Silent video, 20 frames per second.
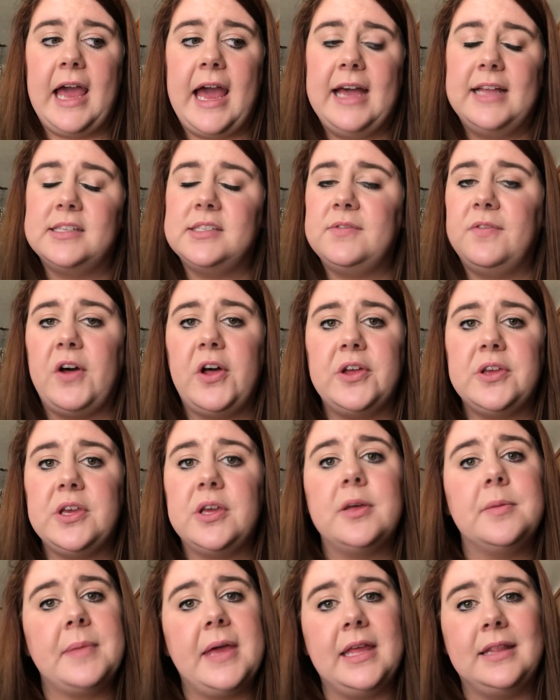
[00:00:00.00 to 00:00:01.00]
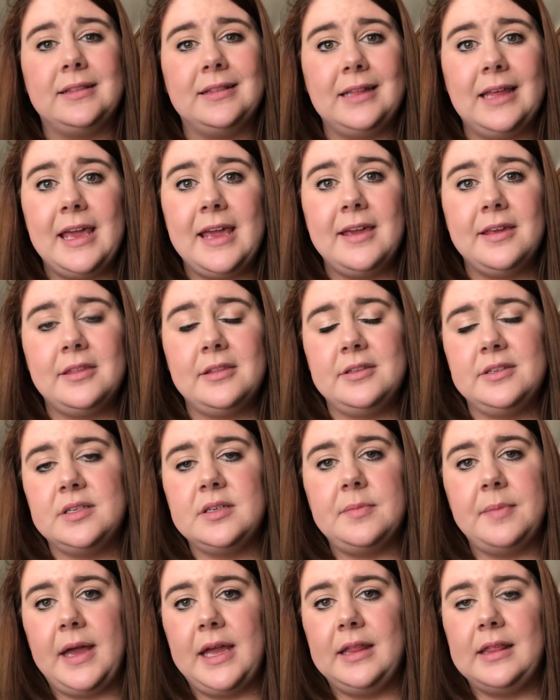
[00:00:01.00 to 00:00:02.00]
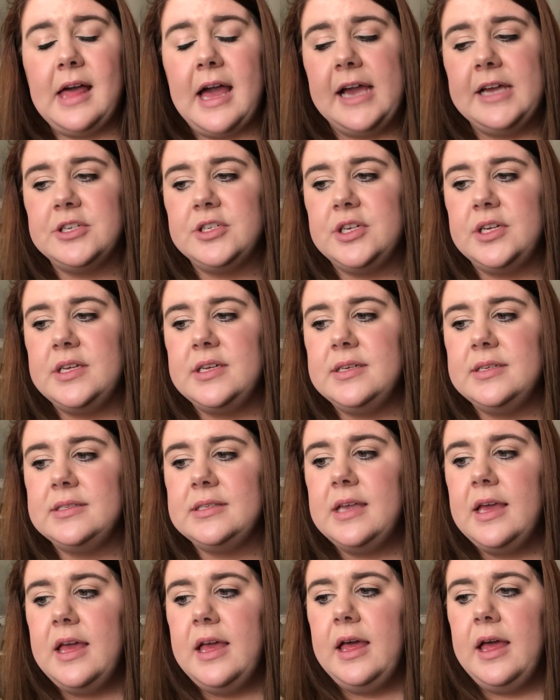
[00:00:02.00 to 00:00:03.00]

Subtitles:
adds volume and length to my lashes.